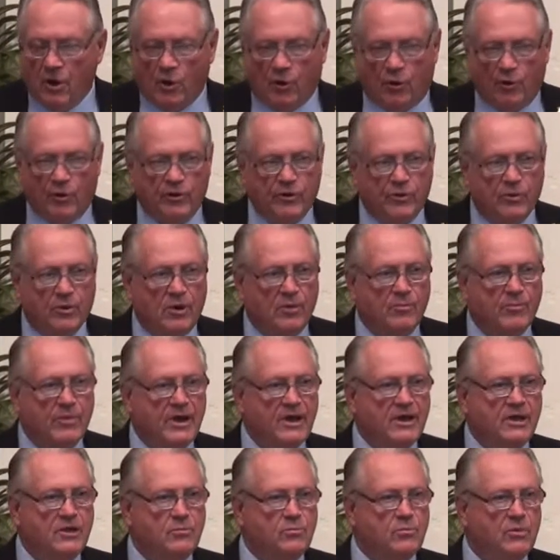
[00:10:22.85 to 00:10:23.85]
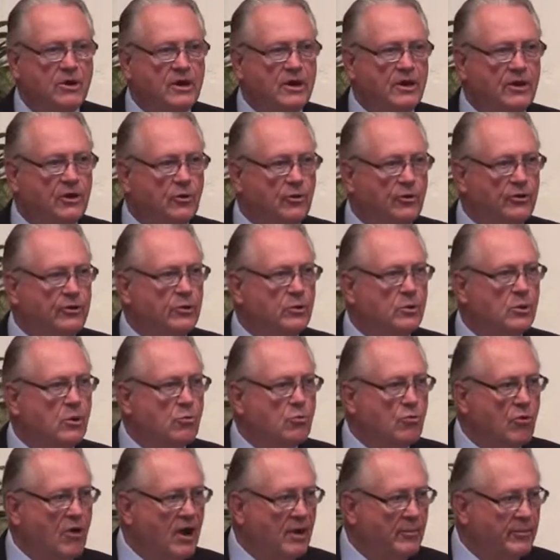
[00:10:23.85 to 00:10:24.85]
or you are making money, or you are
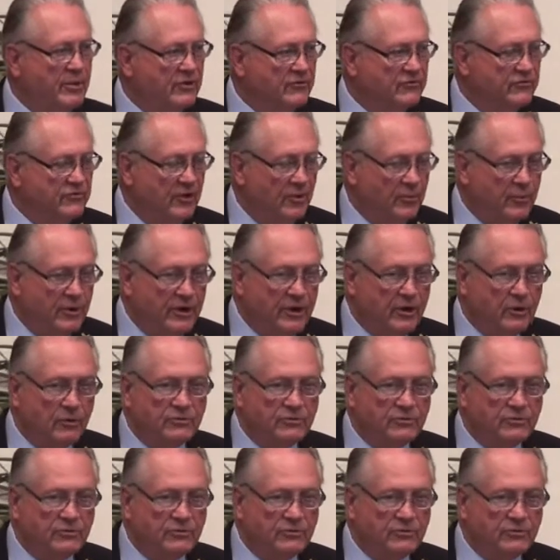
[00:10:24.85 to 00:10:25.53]
robbing somebody,